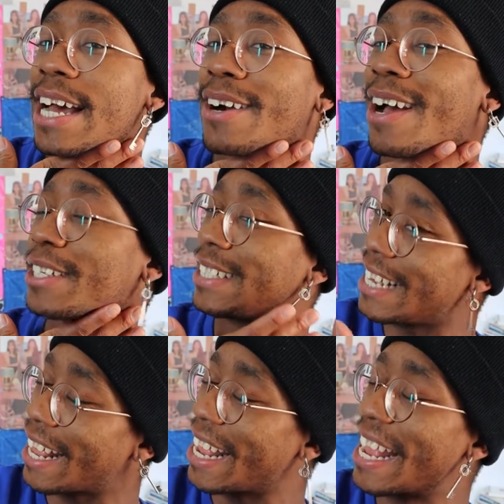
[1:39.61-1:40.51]
I don't know how she
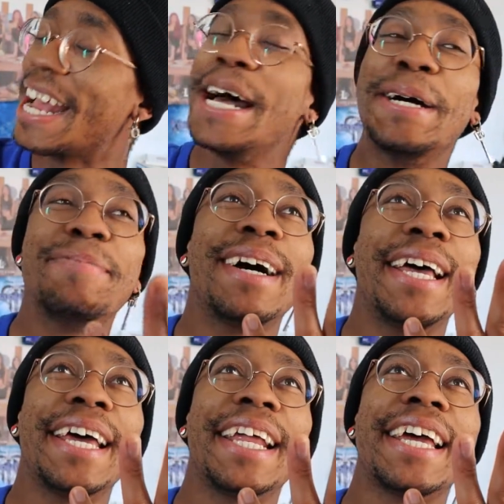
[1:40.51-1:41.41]
did it,
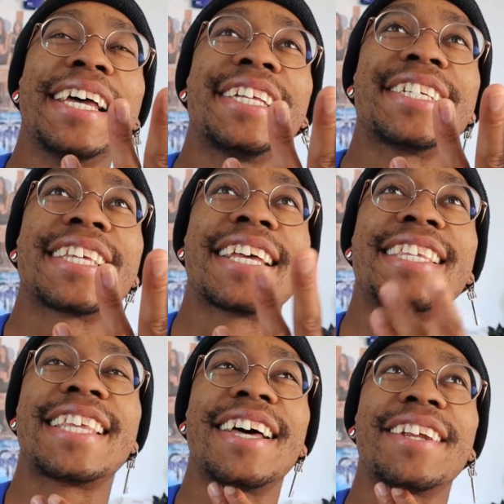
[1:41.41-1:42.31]
but it just it
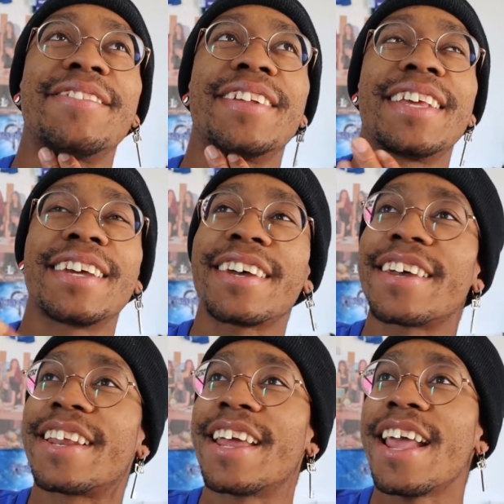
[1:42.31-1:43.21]
sounded really
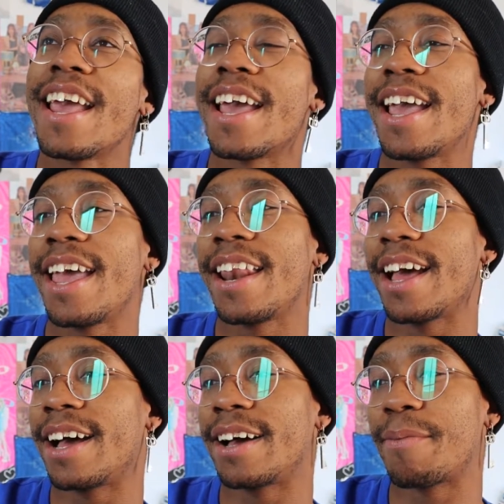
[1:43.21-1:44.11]
good. And
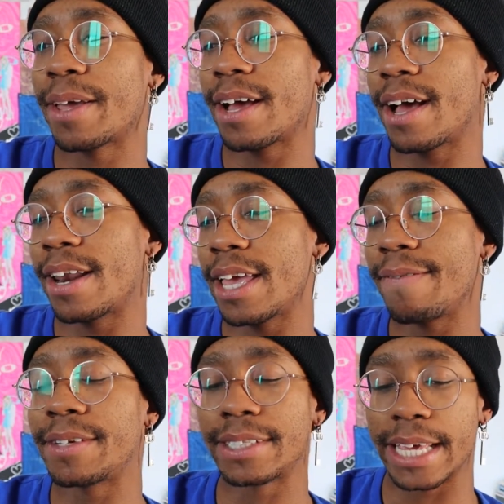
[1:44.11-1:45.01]
oh my God,
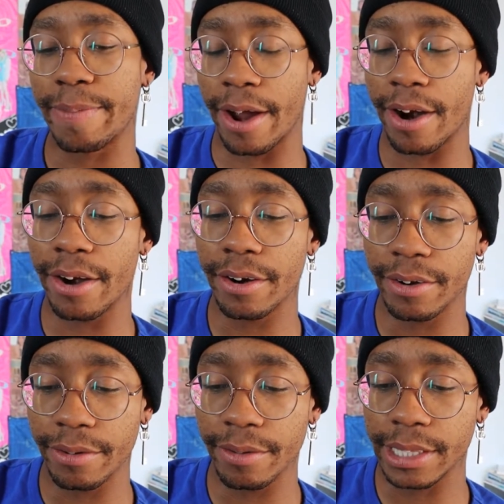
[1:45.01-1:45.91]
Yves just takes my heart
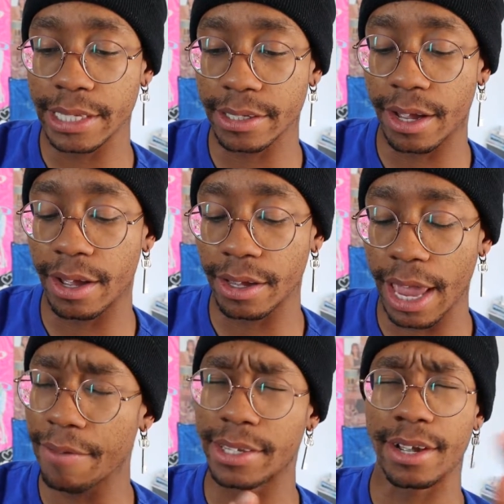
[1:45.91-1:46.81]
with this song,
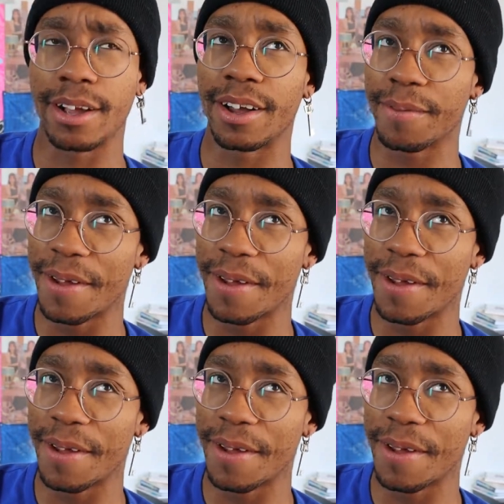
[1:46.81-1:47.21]
every song.